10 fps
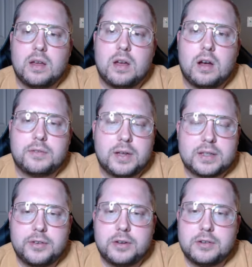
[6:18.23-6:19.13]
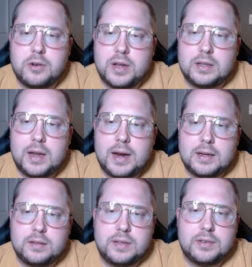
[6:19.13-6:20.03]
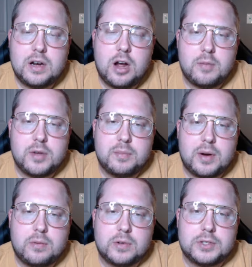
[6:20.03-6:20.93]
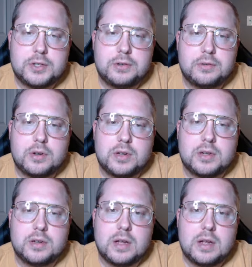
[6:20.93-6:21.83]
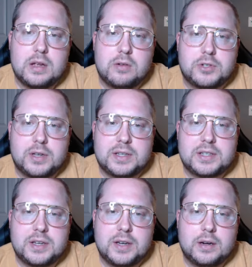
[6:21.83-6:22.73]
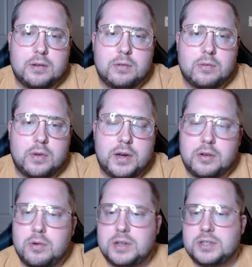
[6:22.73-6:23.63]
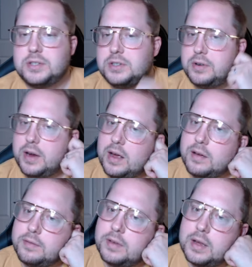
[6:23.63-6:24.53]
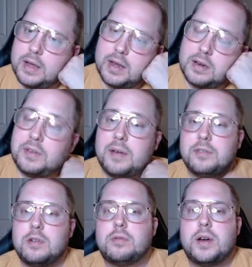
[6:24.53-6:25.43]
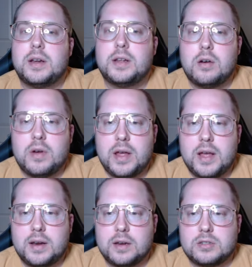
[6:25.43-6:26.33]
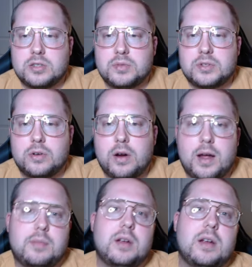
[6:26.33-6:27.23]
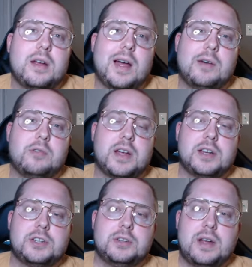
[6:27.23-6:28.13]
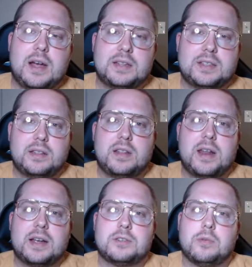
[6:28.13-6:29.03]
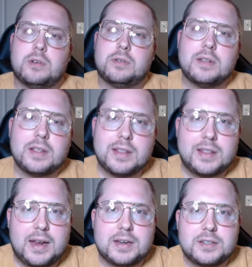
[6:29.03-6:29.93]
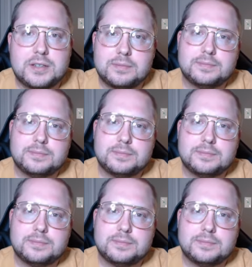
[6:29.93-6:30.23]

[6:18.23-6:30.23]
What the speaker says: If you like the video, go ahead, leave a comment about what you like seeing, any questions you have, and if you haven't already, go ahead and subscribe. I will catch you guys in the next one. Thanks.